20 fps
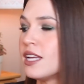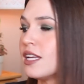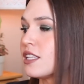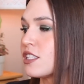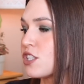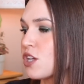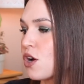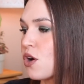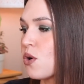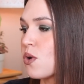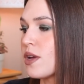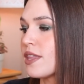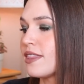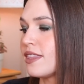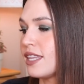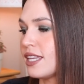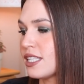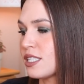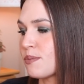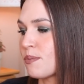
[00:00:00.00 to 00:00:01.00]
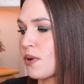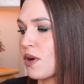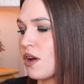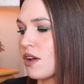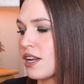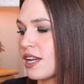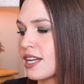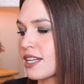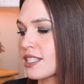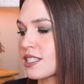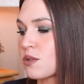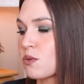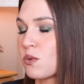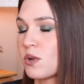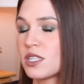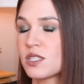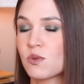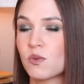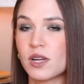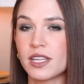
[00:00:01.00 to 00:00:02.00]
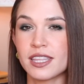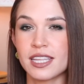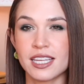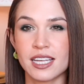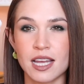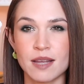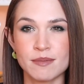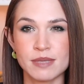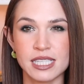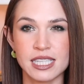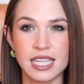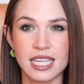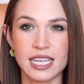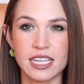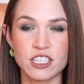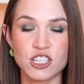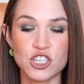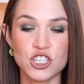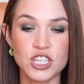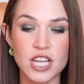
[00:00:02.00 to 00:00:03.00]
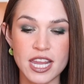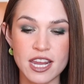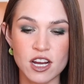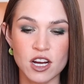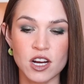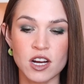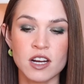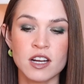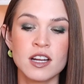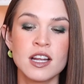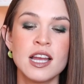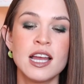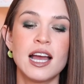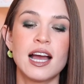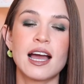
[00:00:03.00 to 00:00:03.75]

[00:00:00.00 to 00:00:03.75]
So this product was one that comes in like a shaker.